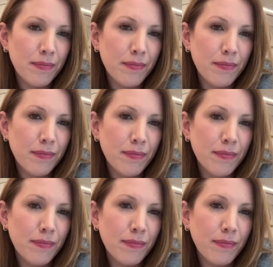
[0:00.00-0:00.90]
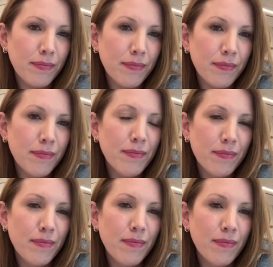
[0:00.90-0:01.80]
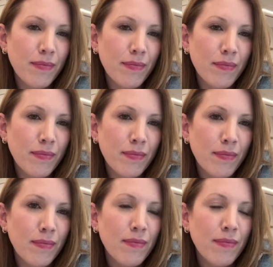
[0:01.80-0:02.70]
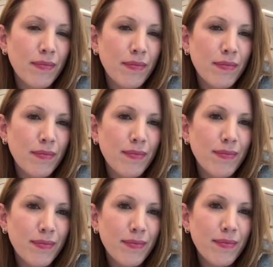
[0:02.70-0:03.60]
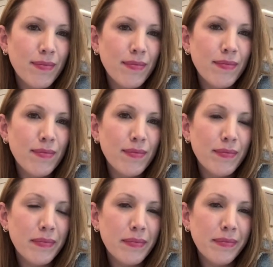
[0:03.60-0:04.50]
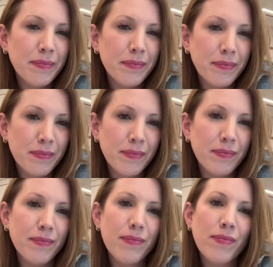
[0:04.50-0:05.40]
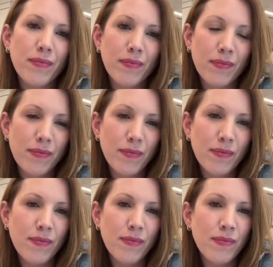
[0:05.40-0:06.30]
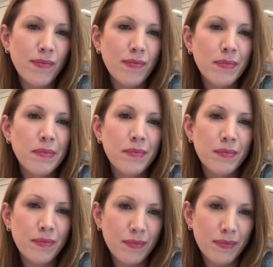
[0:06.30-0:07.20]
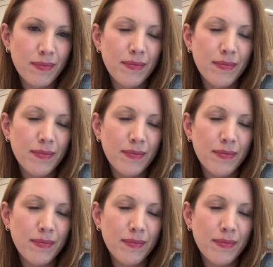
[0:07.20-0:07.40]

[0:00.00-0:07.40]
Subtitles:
This person isn't speaking.